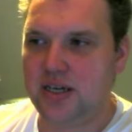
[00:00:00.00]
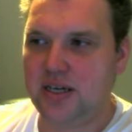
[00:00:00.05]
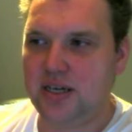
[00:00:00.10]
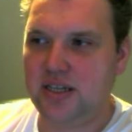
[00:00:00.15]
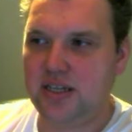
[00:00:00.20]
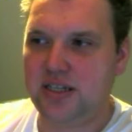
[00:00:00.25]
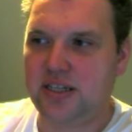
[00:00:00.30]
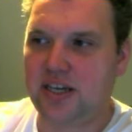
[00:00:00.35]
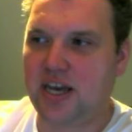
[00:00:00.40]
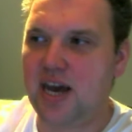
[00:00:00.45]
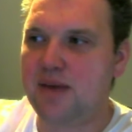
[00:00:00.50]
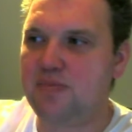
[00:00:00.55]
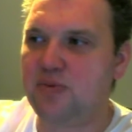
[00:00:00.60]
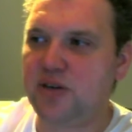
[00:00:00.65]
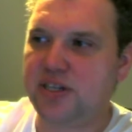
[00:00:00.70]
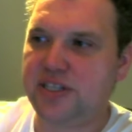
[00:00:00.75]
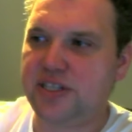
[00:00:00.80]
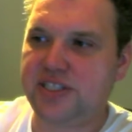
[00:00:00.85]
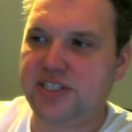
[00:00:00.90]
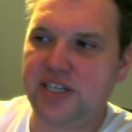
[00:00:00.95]
The
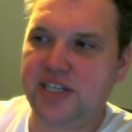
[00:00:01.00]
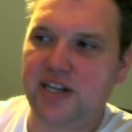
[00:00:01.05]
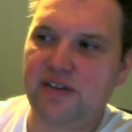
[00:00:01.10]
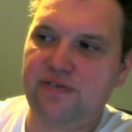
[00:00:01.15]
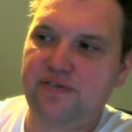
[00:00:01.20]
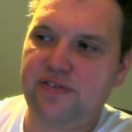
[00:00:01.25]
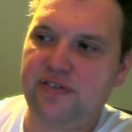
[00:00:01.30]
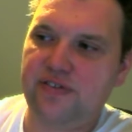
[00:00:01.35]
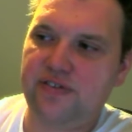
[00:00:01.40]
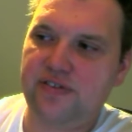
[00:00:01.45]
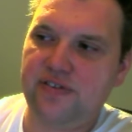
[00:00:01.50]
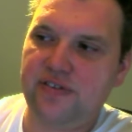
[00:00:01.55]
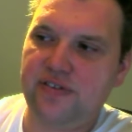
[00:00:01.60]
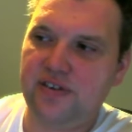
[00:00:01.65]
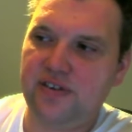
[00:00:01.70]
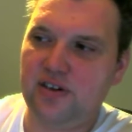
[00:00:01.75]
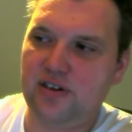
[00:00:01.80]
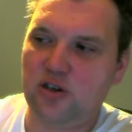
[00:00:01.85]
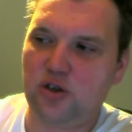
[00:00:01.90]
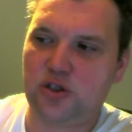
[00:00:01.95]
camera itself
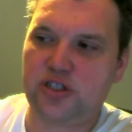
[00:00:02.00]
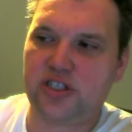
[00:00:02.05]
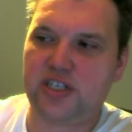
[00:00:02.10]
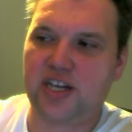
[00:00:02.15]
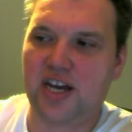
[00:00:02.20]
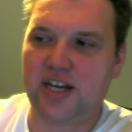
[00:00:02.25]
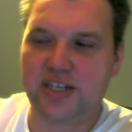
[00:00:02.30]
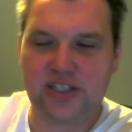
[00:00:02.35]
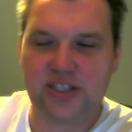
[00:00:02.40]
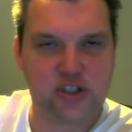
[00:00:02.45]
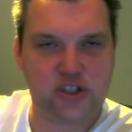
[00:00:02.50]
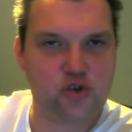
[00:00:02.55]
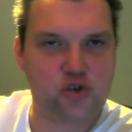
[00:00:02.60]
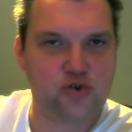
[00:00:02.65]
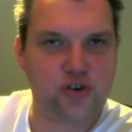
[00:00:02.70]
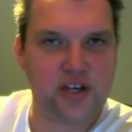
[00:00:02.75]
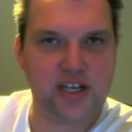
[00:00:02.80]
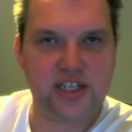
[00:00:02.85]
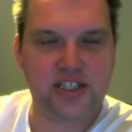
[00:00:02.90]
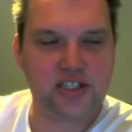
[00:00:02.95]
looks kind of
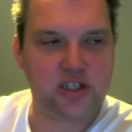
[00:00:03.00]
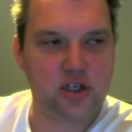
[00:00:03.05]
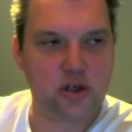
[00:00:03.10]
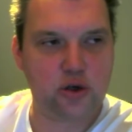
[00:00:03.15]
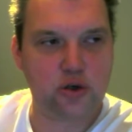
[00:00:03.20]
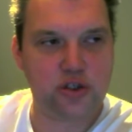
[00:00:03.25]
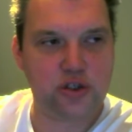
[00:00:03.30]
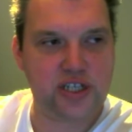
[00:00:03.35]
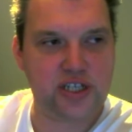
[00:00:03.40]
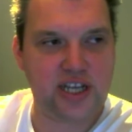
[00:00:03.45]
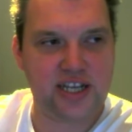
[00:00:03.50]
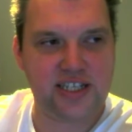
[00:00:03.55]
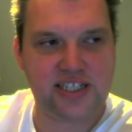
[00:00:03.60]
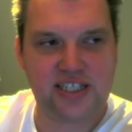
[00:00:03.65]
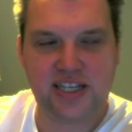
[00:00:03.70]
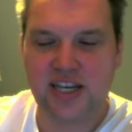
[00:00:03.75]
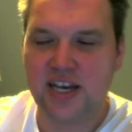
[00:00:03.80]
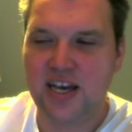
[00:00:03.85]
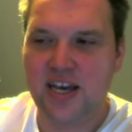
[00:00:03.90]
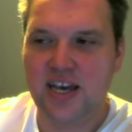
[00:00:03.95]
strange. It looks as
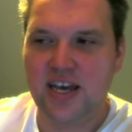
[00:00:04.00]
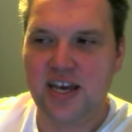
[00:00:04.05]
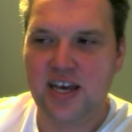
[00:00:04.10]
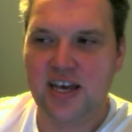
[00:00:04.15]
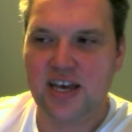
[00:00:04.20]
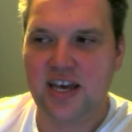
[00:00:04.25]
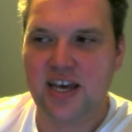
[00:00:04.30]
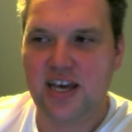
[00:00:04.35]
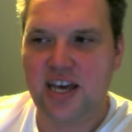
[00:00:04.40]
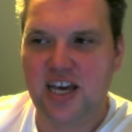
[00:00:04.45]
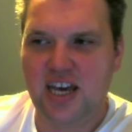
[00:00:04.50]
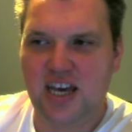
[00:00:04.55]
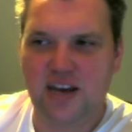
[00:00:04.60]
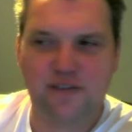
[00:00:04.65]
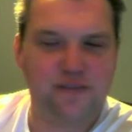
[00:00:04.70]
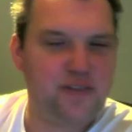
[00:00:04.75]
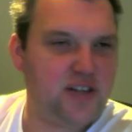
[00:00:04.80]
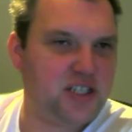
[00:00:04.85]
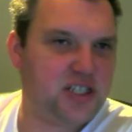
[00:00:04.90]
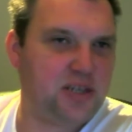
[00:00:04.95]

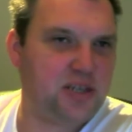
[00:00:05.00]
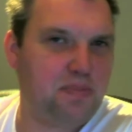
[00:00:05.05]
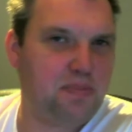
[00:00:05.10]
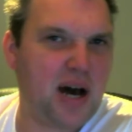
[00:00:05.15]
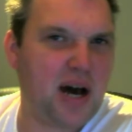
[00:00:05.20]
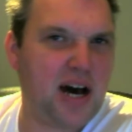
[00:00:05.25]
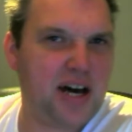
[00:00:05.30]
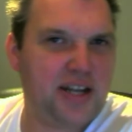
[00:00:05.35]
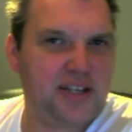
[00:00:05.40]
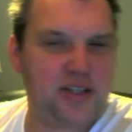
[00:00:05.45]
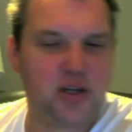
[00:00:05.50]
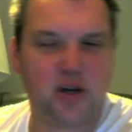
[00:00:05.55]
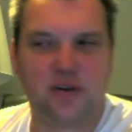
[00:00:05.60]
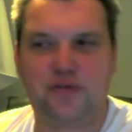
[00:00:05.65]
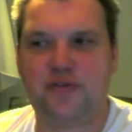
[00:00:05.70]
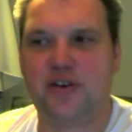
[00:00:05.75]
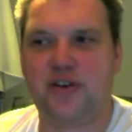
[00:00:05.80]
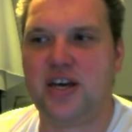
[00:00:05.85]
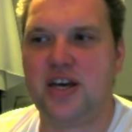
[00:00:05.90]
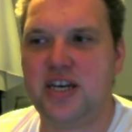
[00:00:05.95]
if it's a part
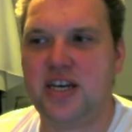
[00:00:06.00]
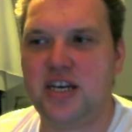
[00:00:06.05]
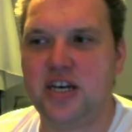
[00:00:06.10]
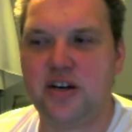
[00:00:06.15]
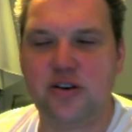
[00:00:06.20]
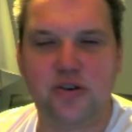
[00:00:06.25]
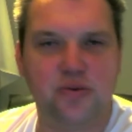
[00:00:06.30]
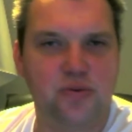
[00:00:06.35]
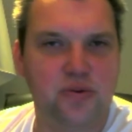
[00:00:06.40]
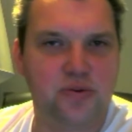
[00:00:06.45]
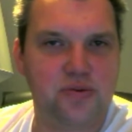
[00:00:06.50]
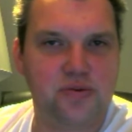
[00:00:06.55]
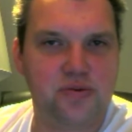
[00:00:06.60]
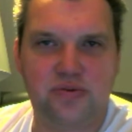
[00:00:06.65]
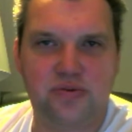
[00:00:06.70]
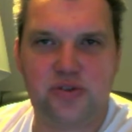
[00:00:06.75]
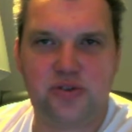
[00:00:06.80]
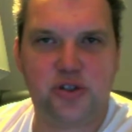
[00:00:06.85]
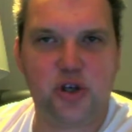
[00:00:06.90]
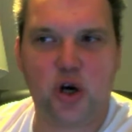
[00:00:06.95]
of a
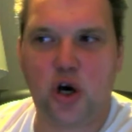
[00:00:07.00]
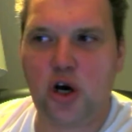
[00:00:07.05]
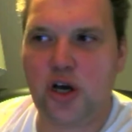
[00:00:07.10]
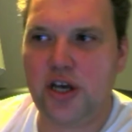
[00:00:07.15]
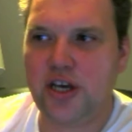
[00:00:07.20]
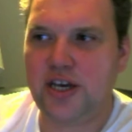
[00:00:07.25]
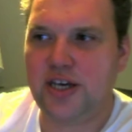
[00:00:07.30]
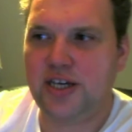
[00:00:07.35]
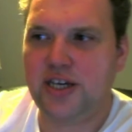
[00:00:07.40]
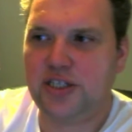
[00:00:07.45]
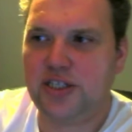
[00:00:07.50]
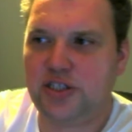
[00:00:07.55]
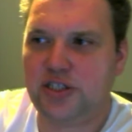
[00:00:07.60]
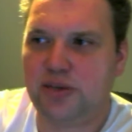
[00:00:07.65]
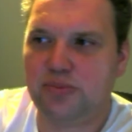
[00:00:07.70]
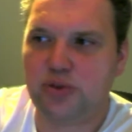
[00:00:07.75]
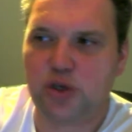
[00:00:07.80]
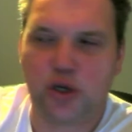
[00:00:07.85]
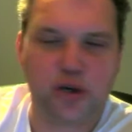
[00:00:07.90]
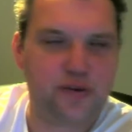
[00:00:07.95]
toy head,
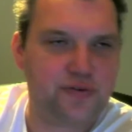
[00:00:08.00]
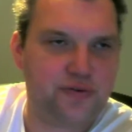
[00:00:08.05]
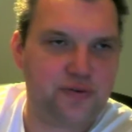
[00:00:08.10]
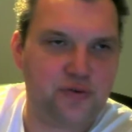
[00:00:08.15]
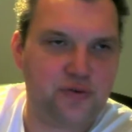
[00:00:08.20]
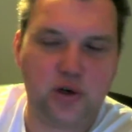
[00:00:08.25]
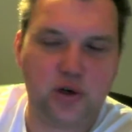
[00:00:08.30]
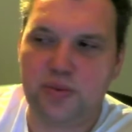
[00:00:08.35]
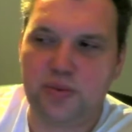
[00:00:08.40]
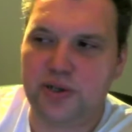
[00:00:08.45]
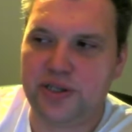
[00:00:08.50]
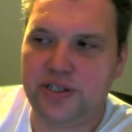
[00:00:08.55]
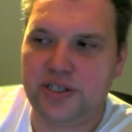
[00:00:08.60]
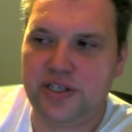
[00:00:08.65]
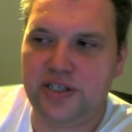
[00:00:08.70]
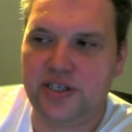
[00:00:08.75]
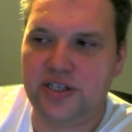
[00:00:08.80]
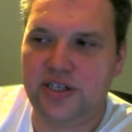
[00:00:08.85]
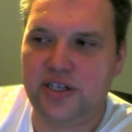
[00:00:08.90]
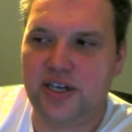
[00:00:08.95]
some sort of robot,
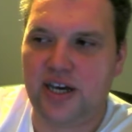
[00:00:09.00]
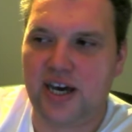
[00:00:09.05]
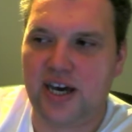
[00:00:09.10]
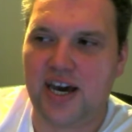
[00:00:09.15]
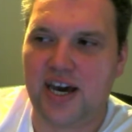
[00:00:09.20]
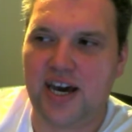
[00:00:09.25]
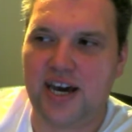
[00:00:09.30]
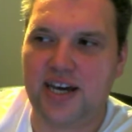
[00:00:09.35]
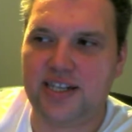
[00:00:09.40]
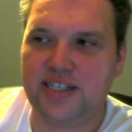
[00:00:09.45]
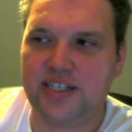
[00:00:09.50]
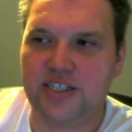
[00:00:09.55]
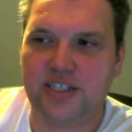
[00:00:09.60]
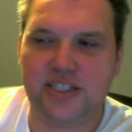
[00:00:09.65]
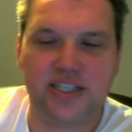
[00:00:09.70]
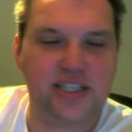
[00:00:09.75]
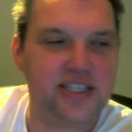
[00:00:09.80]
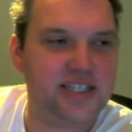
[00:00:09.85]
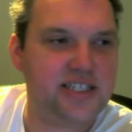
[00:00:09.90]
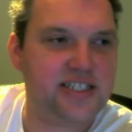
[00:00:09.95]
and
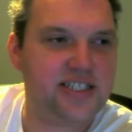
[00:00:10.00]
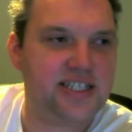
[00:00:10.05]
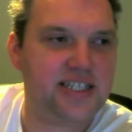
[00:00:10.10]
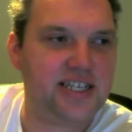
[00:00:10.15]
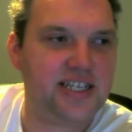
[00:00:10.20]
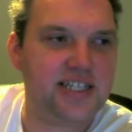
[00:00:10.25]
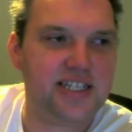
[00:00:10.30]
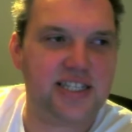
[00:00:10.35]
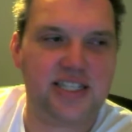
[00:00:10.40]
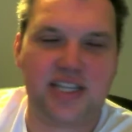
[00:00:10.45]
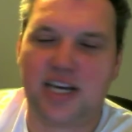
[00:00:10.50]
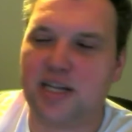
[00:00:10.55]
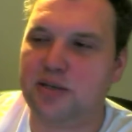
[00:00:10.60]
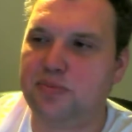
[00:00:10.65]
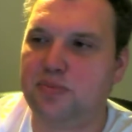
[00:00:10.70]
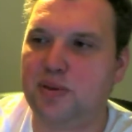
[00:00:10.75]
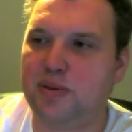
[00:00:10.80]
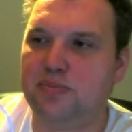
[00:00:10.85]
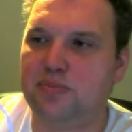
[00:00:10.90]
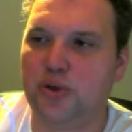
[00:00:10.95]
instead it has
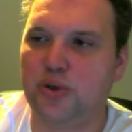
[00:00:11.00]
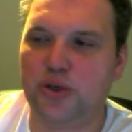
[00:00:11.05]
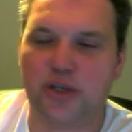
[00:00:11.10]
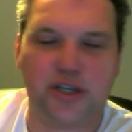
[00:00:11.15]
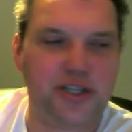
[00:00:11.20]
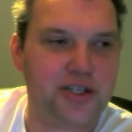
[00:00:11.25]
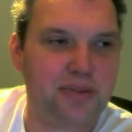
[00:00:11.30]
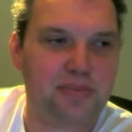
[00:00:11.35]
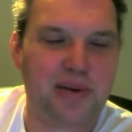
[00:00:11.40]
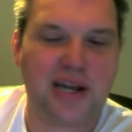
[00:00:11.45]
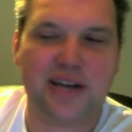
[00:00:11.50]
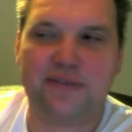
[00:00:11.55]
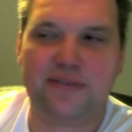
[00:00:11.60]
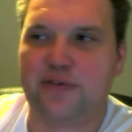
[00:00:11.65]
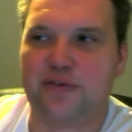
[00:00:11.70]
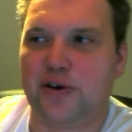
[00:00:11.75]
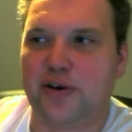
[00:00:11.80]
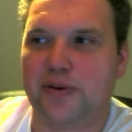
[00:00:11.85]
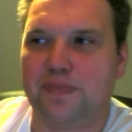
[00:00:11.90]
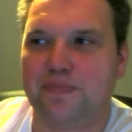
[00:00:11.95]
been put on a
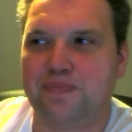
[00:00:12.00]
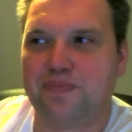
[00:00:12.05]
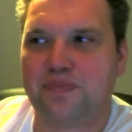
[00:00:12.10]
platform.